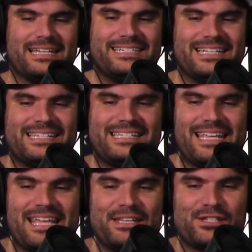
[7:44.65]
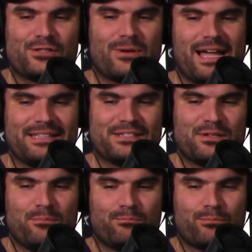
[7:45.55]
Disease threats
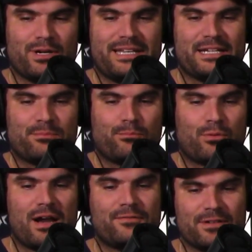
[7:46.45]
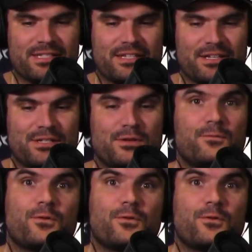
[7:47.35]
predict preferences